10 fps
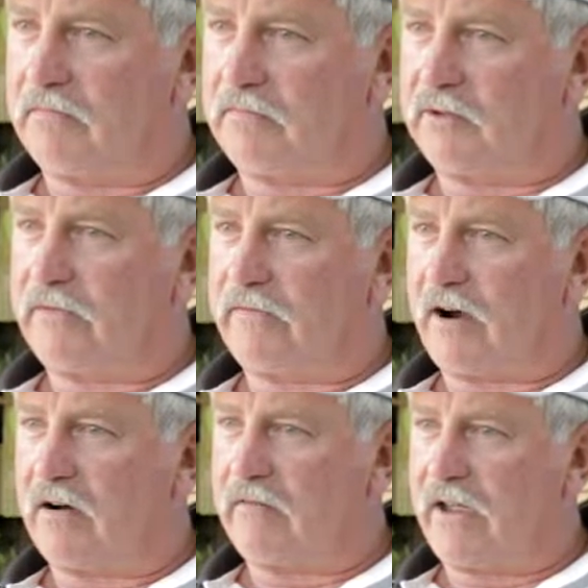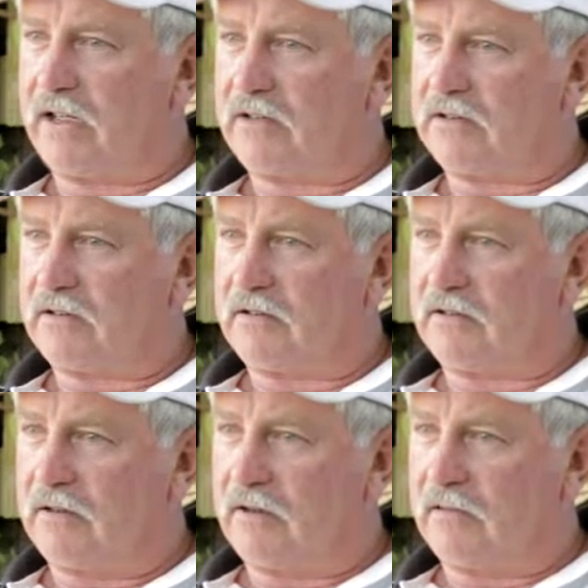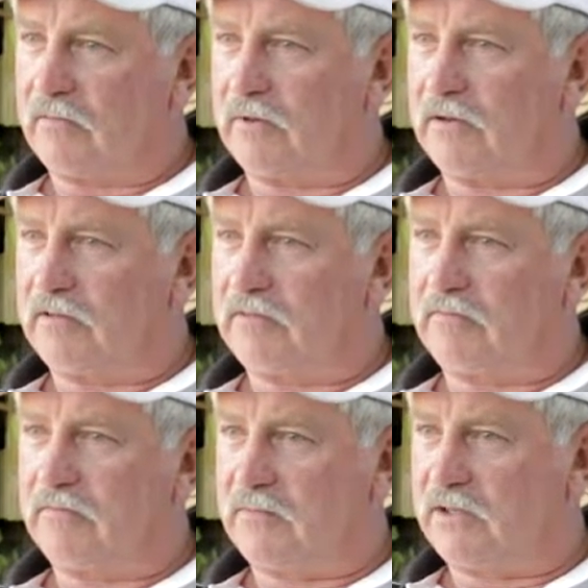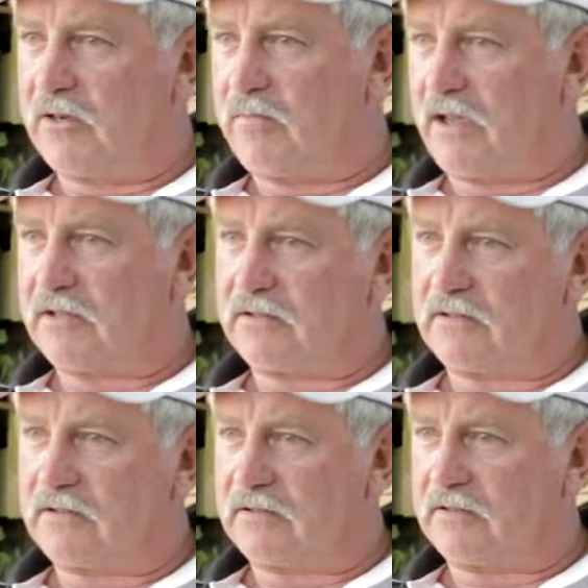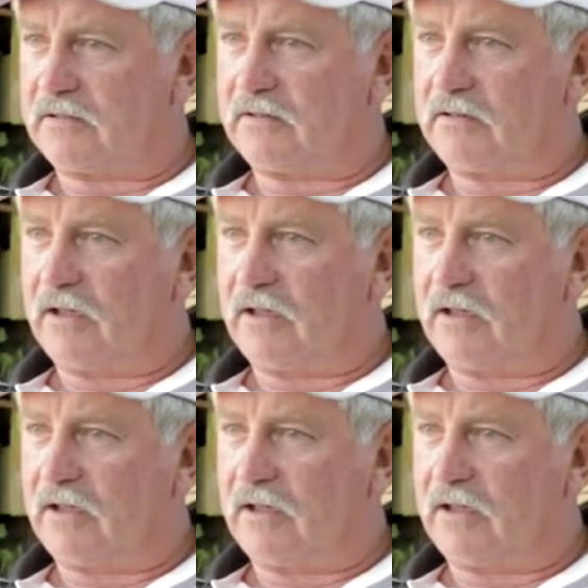too far advanced with GPSs and